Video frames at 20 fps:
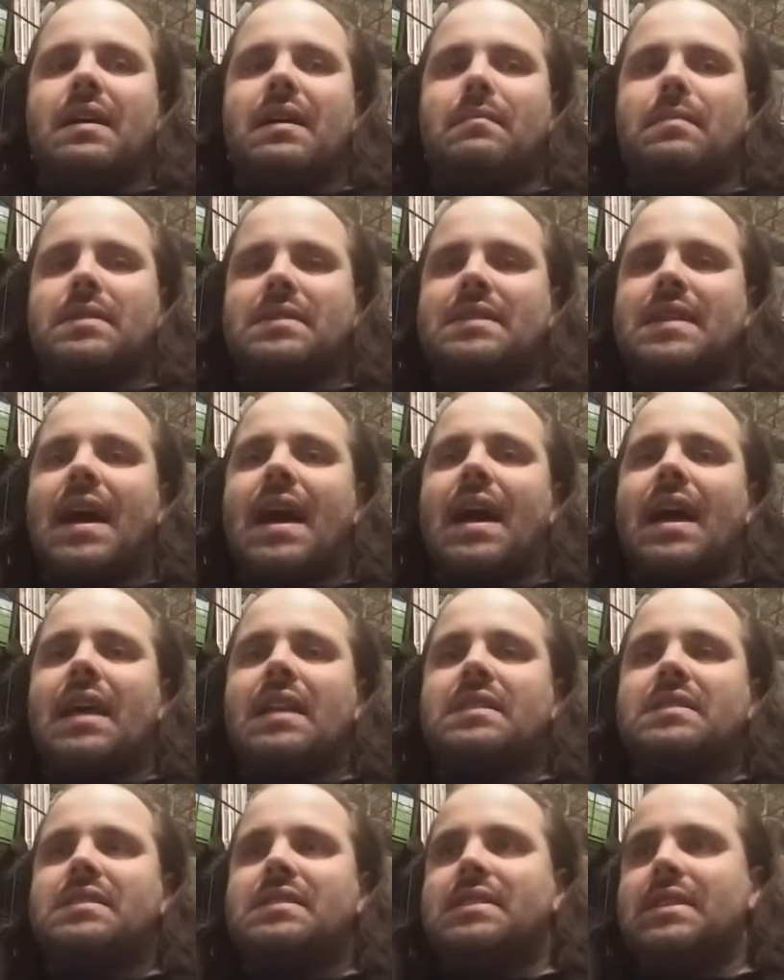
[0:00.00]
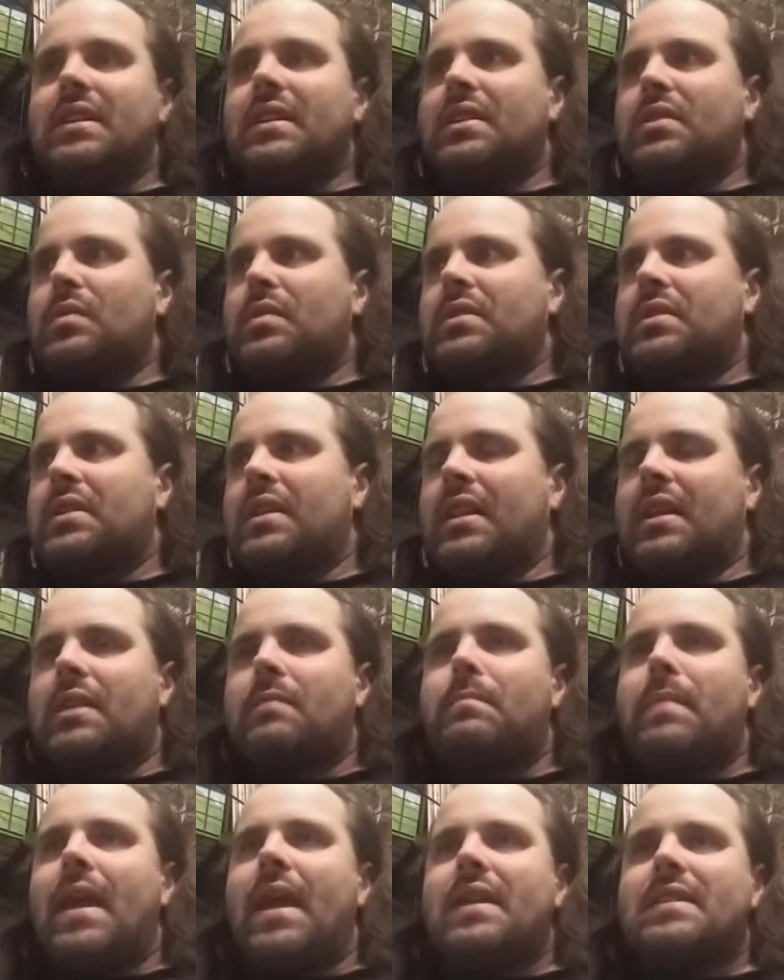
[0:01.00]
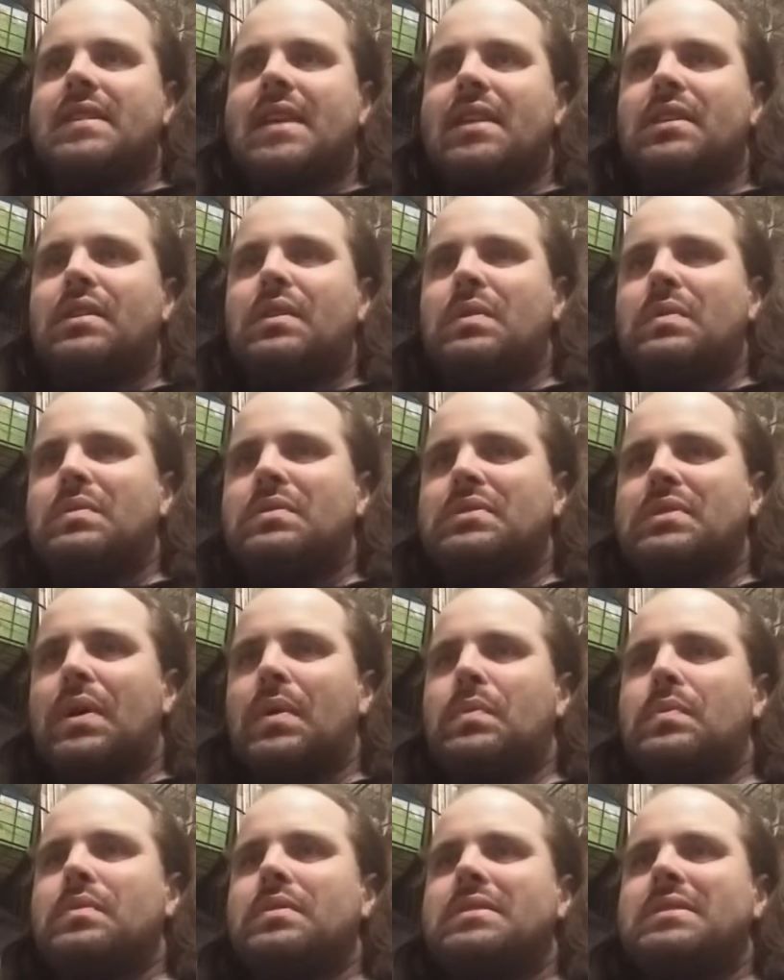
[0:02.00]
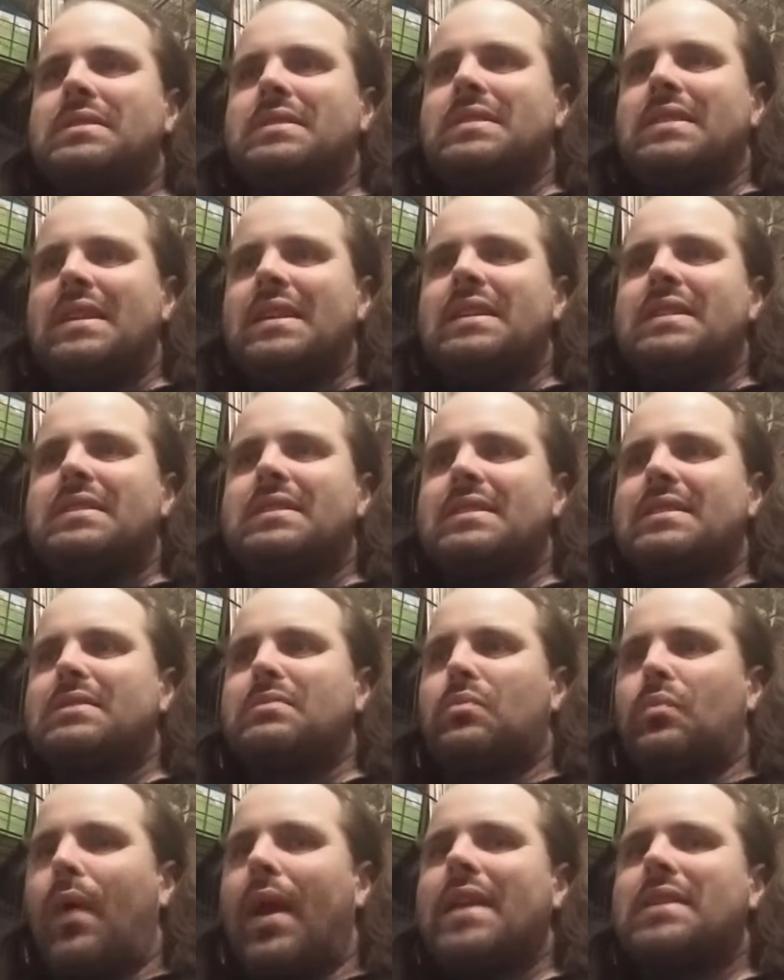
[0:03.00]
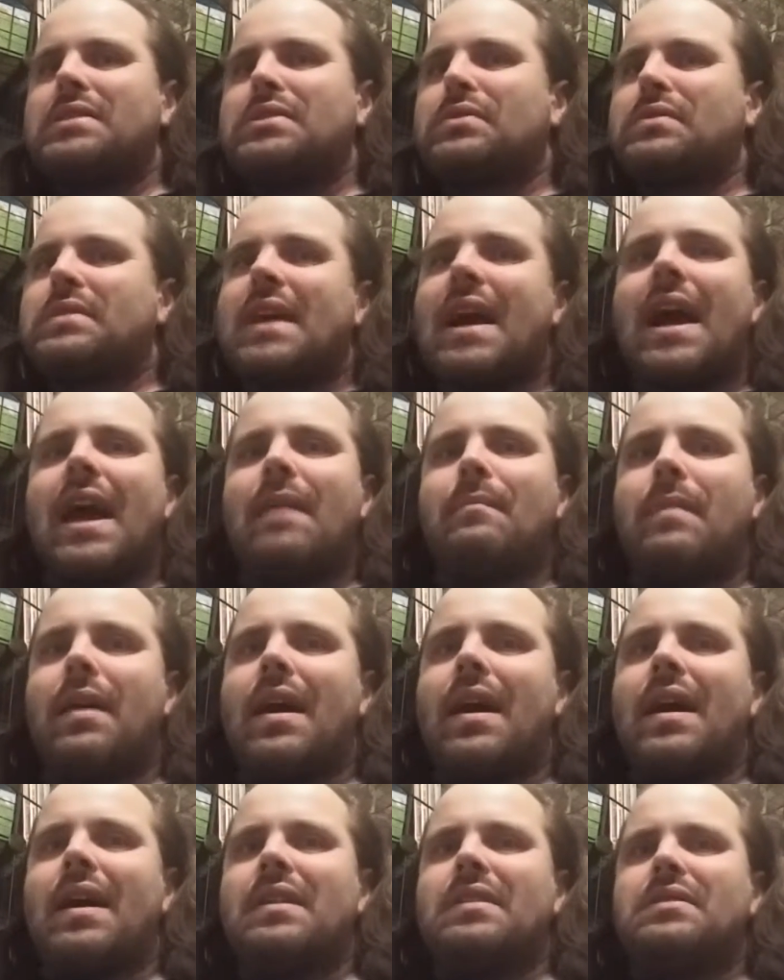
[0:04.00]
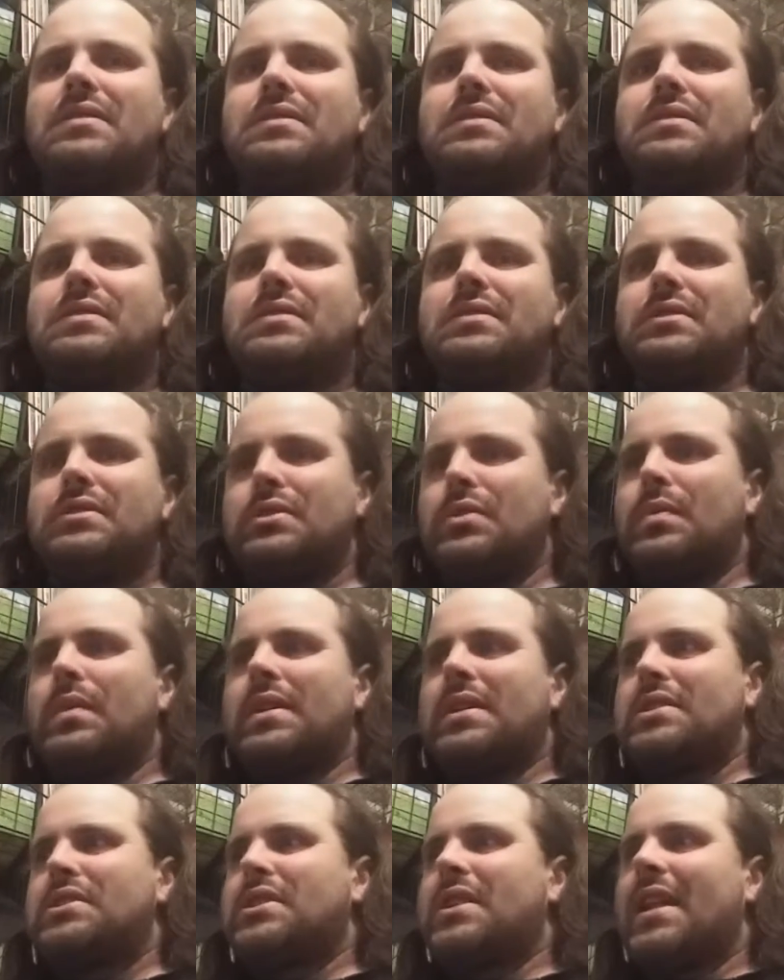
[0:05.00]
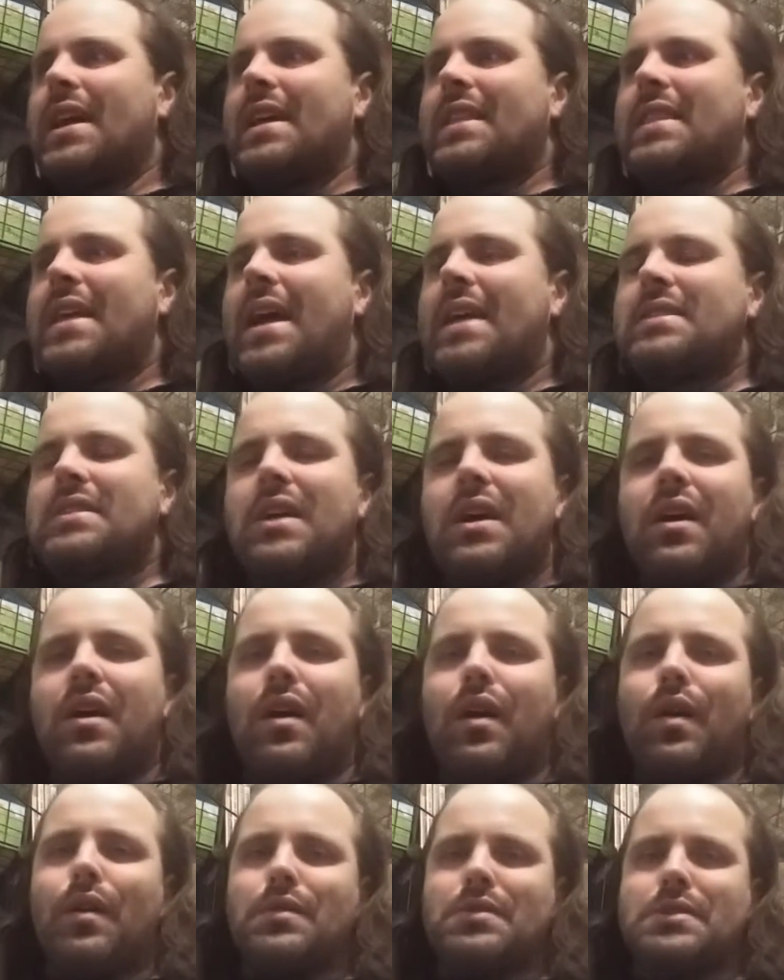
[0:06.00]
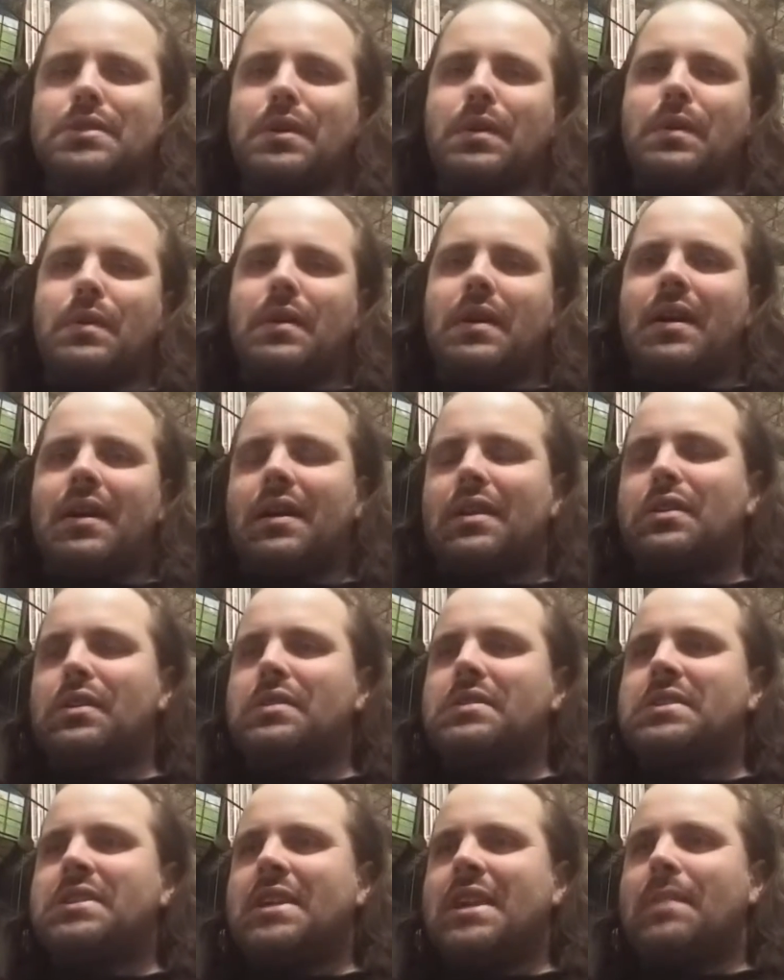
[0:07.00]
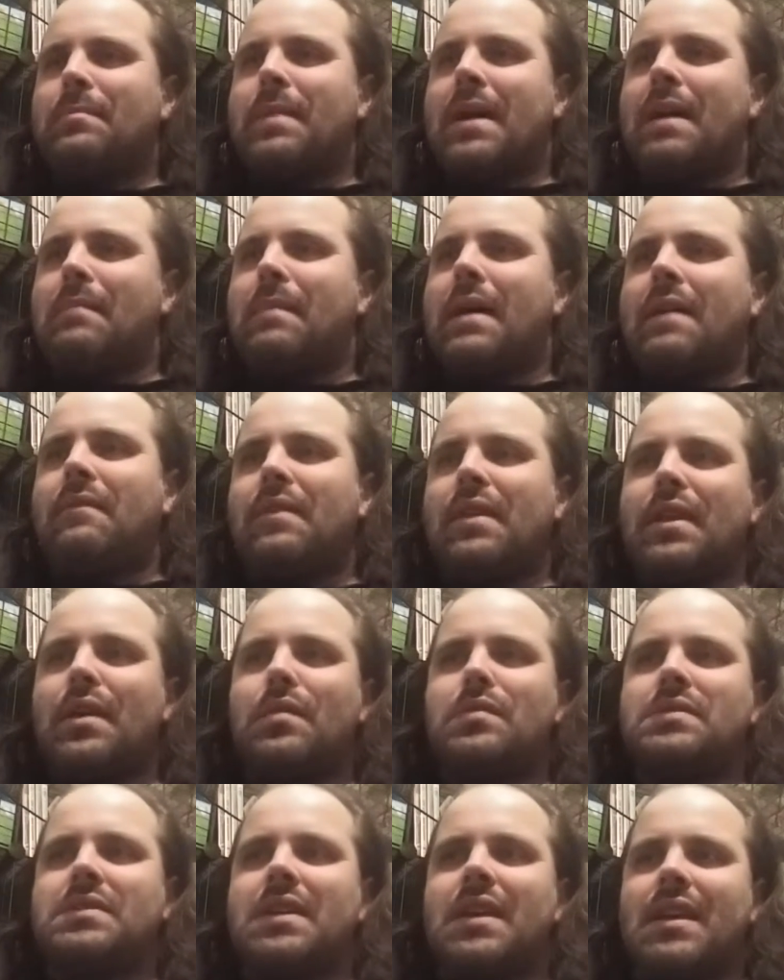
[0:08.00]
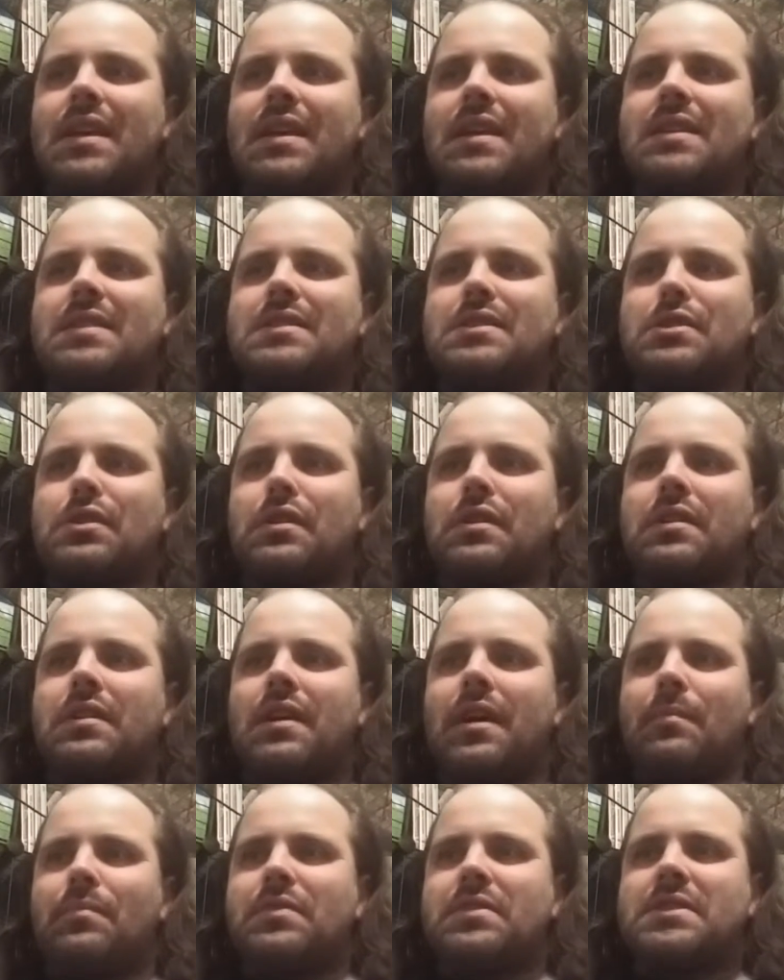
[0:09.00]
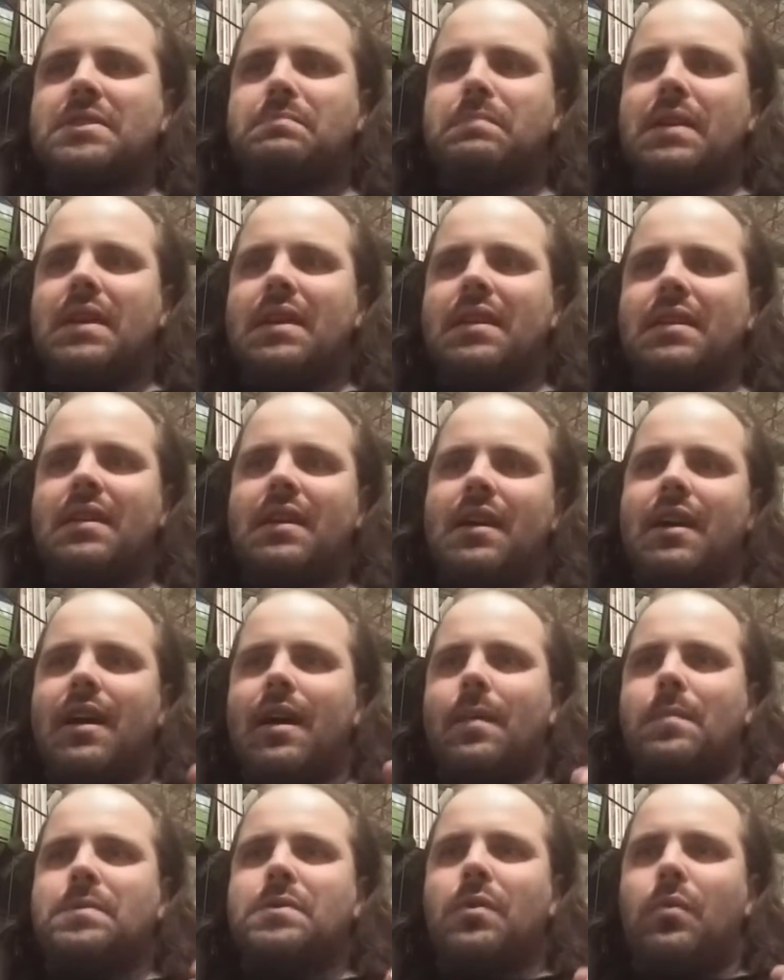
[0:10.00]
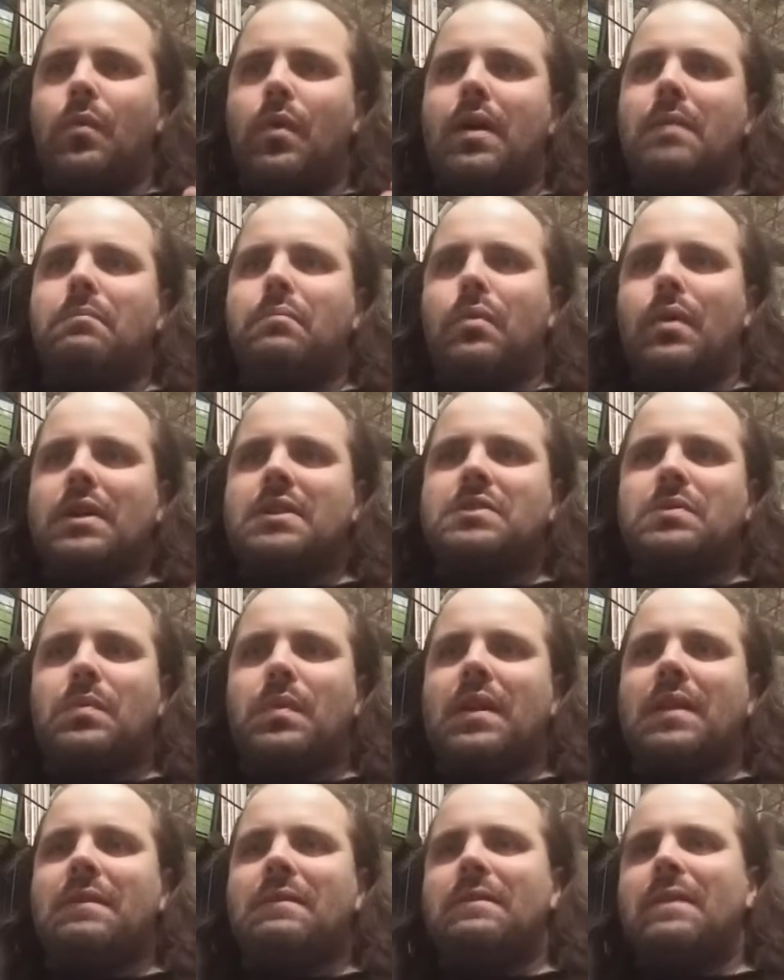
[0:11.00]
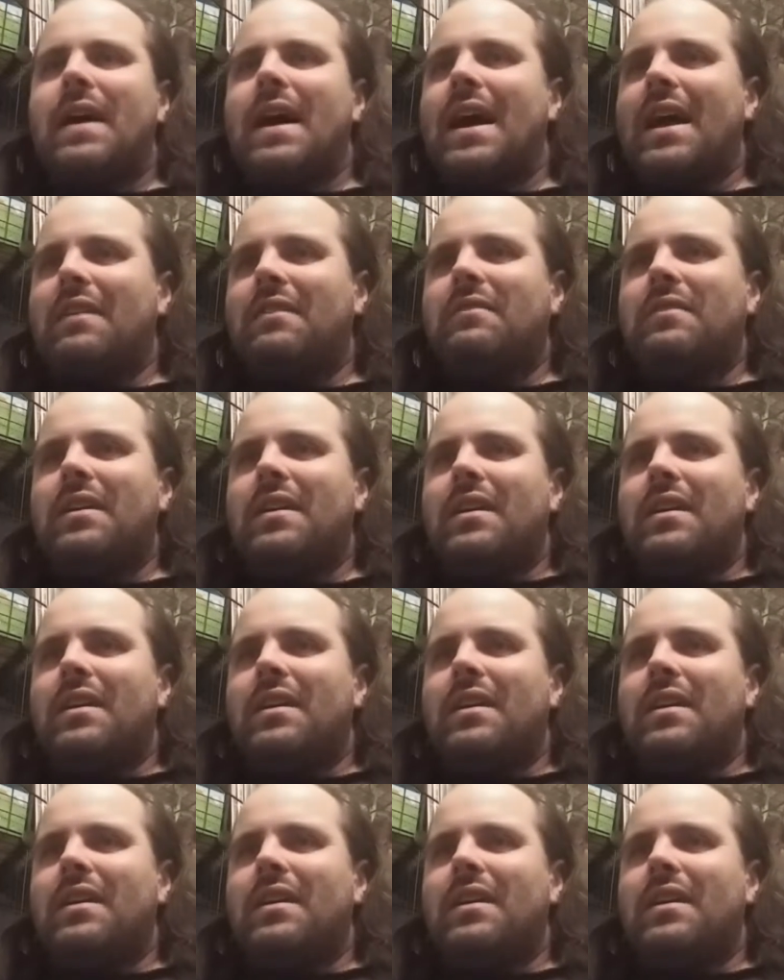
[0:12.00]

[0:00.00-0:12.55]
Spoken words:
besides dealing with clickbait, and you don't need to waste your time on doing shit like that. Also, a good tip on my videos is turn up the speed up to 1.25